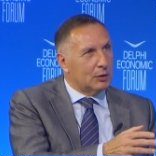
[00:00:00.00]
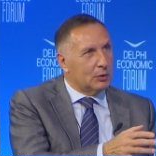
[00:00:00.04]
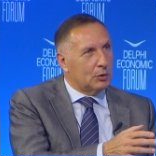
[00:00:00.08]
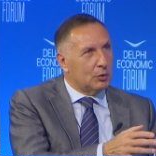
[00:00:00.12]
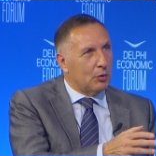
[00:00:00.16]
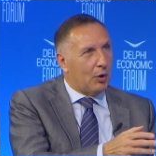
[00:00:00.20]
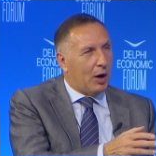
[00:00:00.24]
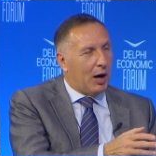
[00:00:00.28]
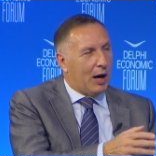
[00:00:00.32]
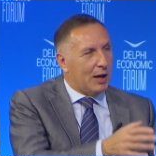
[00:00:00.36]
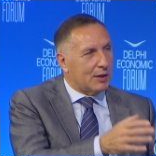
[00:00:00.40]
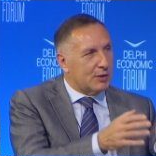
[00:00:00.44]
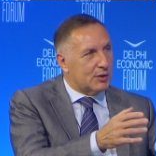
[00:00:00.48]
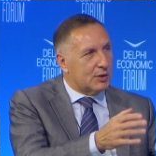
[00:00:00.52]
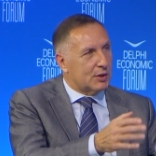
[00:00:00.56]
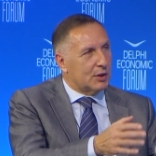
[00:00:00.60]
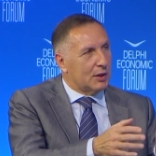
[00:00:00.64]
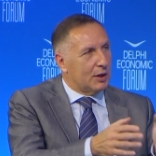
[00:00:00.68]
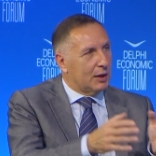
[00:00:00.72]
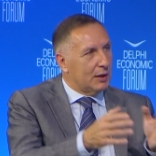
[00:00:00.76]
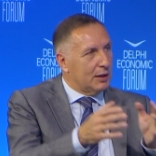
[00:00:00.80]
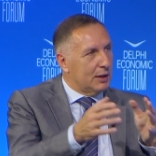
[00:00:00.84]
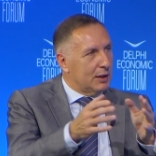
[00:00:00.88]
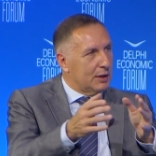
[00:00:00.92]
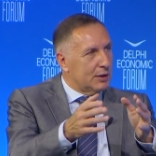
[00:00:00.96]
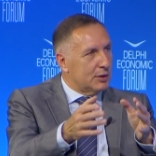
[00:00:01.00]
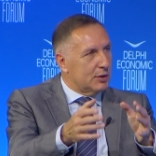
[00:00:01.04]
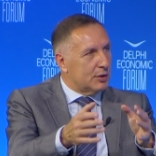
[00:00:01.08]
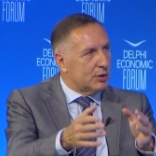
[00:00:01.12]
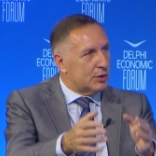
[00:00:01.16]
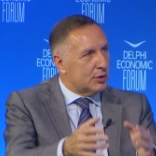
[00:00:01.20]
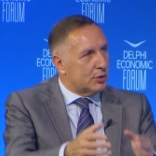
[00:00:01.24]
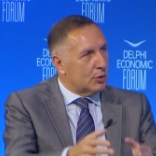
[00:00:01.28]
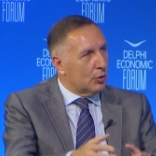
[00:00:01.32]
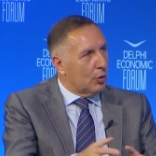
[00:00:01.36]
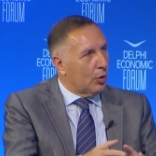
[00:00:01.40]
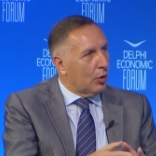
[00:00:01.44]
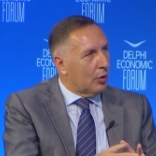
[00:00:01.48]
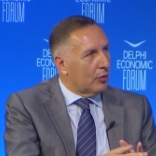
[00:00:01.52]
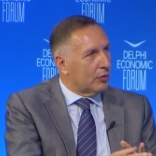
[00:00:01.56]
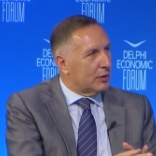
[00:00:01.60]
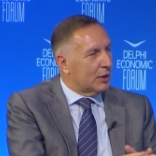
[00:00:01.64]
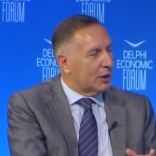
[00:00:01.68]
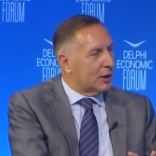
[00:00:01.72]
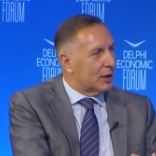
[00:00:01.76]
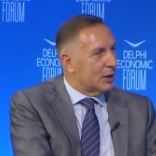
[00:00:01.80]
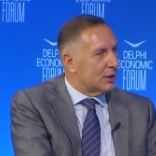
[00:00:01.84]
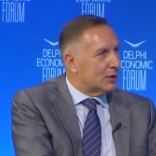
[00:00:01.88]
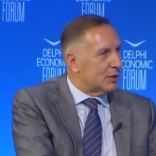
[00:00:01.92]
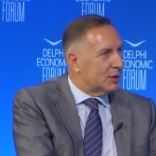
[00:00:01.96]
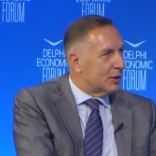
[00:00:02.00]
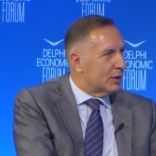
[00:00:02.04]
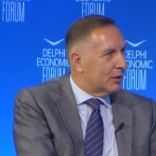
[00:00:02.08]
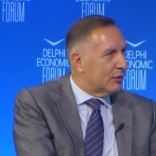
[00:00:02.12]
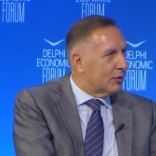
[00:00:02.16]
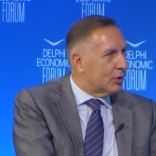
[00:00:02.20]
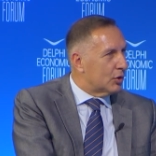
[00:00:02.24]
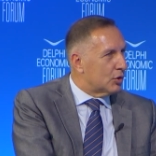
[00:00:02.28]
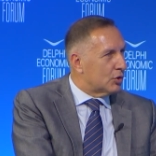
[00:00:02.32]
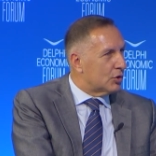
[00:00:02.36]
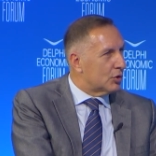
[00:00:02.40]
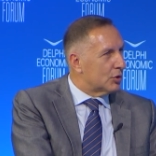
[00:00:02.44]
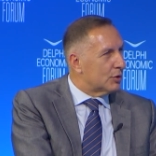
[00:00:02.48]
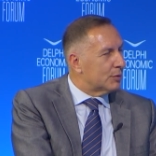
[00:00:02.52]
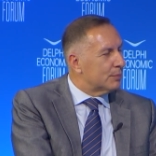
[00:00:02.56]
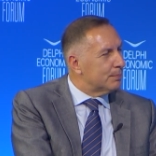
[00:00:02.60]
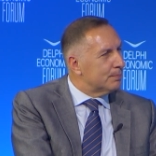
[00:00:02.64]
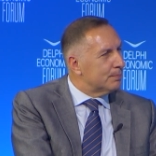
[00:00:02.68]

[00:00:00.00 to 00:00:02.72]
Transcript: to answer the needs of the kids in the future?